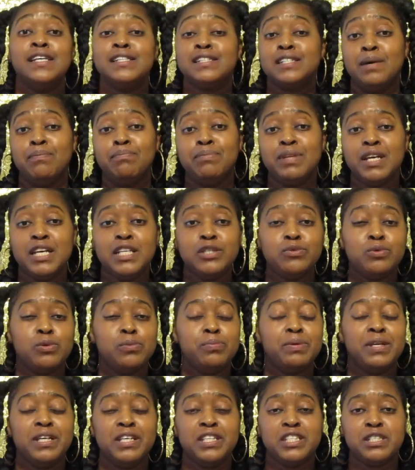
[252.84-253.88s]
some things will
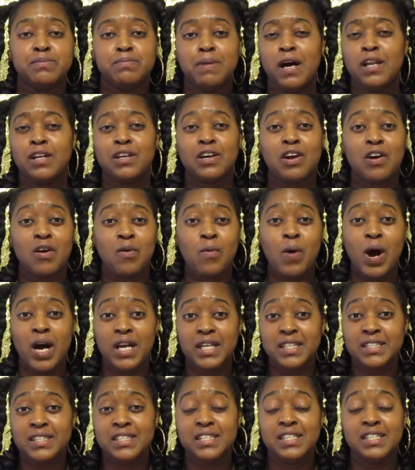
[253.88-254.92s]
be in smaller
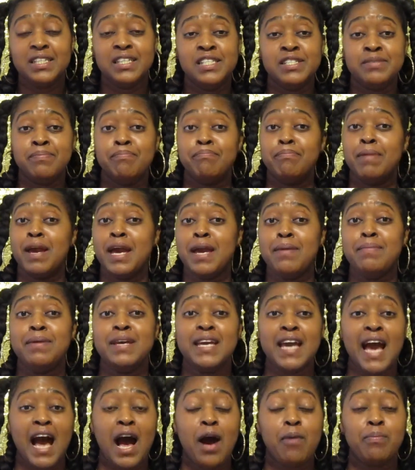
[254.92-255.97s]
quantities.
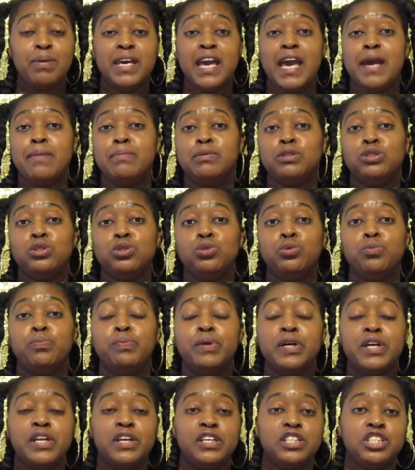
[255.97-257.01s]
Maybe I'll be able to
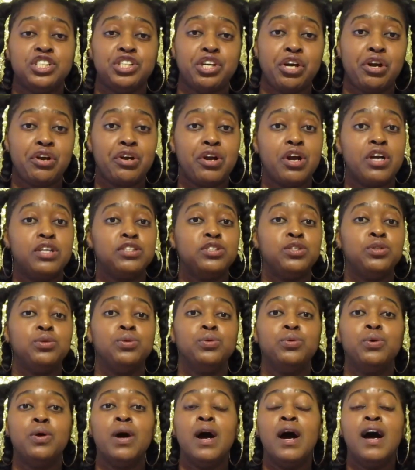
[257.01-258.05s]
put a shirt or
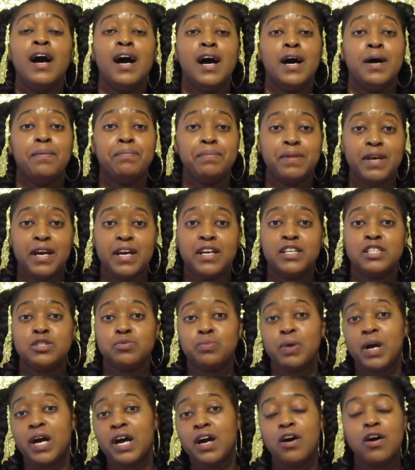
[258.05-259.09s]
two up there as
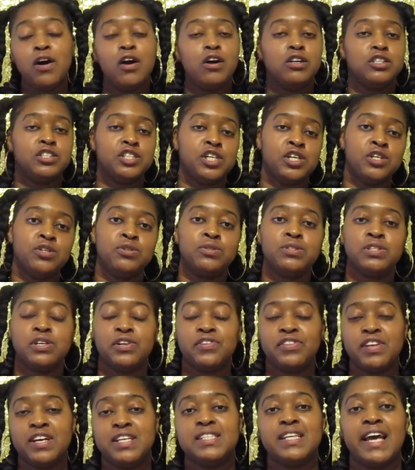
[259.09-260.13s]
well, or journals or
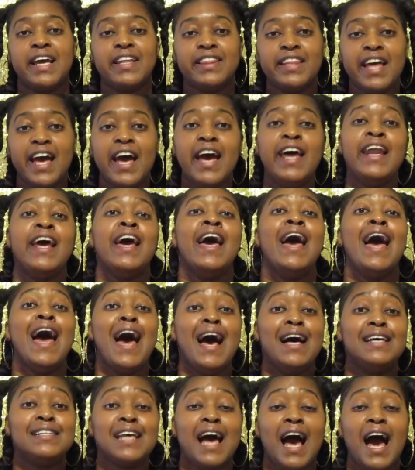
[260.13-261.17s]
things like that.
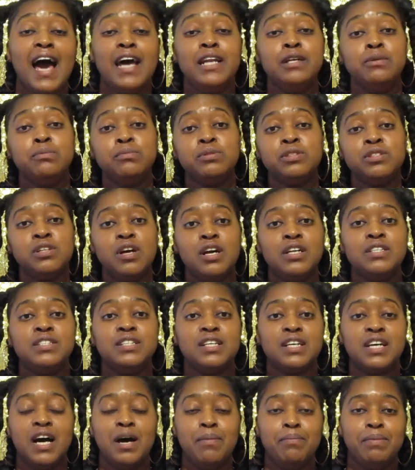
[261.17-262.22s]
As items start
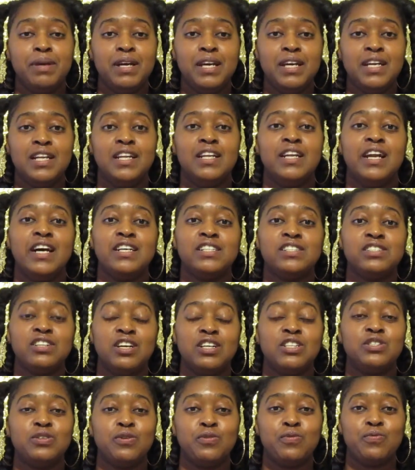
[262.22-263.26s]
to come in and I
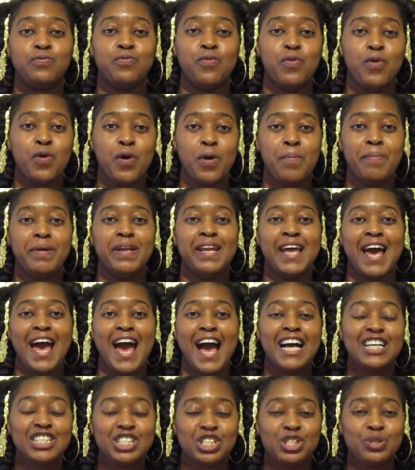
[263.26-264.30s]
start to form an
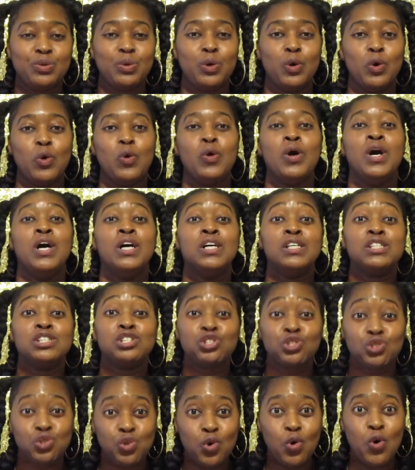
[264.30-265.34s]
actual
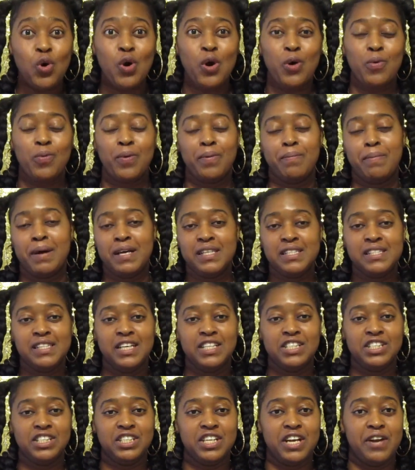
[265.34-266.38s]
store with my
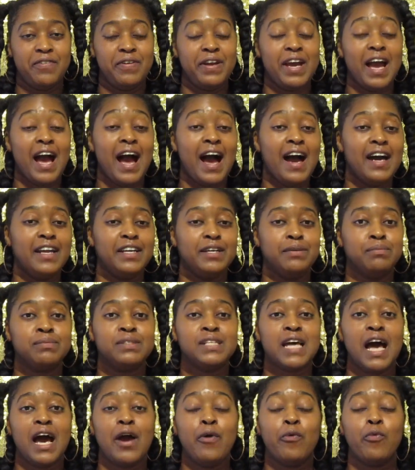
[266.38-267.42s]
stationery
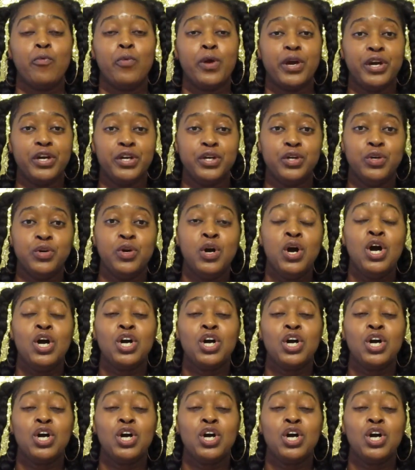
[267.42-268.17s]
items, I will